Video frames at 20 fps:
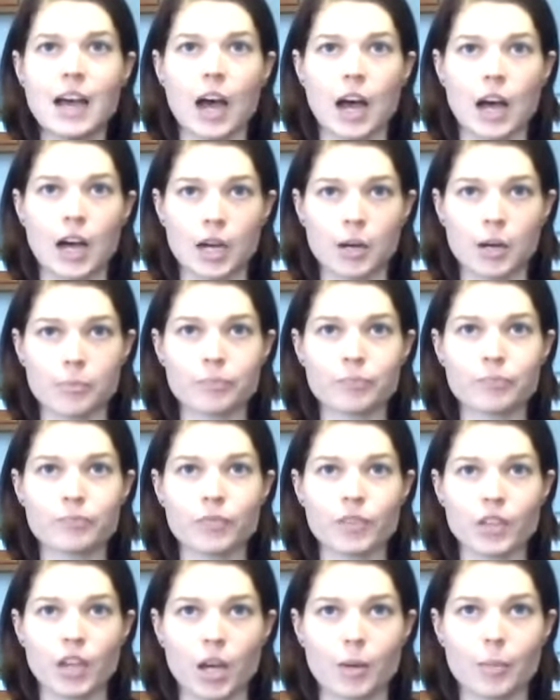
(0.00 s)

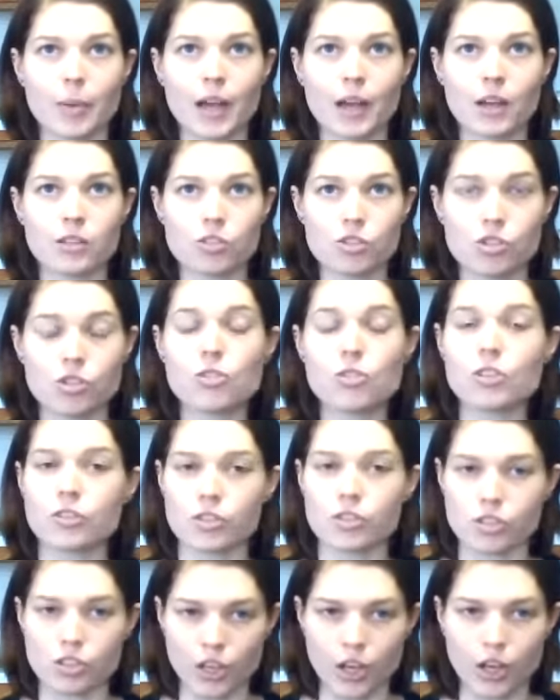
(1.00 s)
about 2
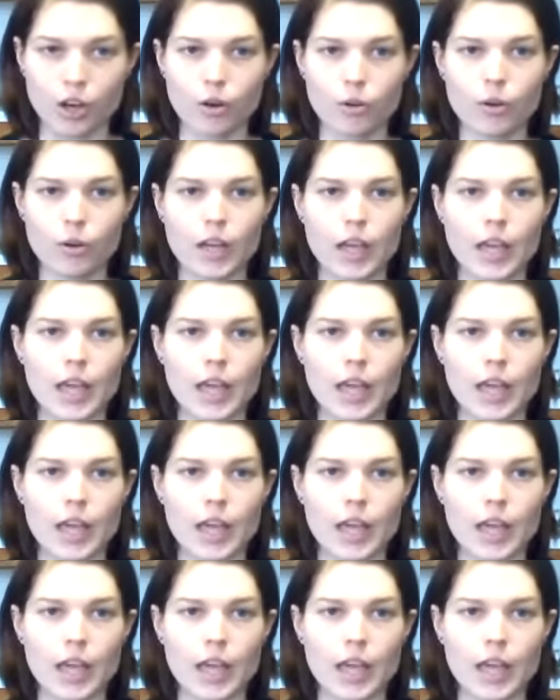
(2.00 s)
years ago.